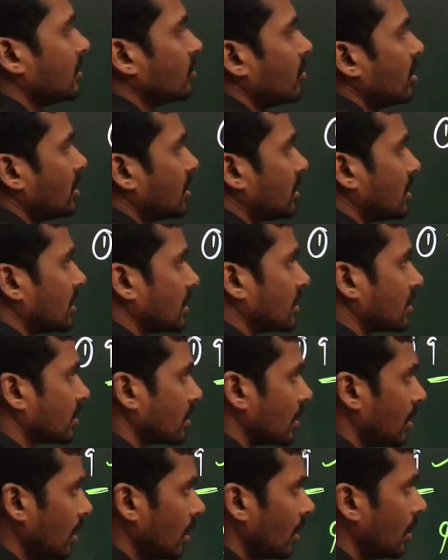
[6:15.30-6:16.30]
is what?
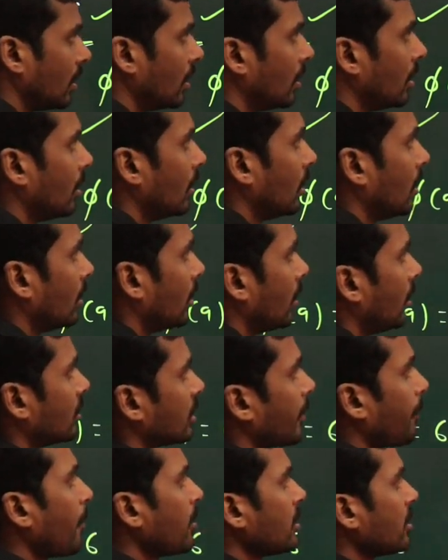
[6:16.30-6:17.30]
6.
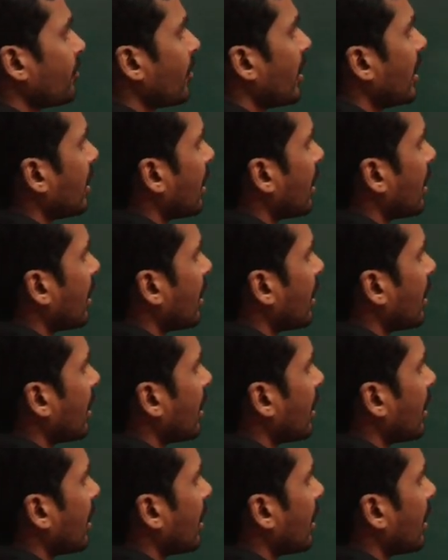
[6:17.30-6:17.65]
Suppose if I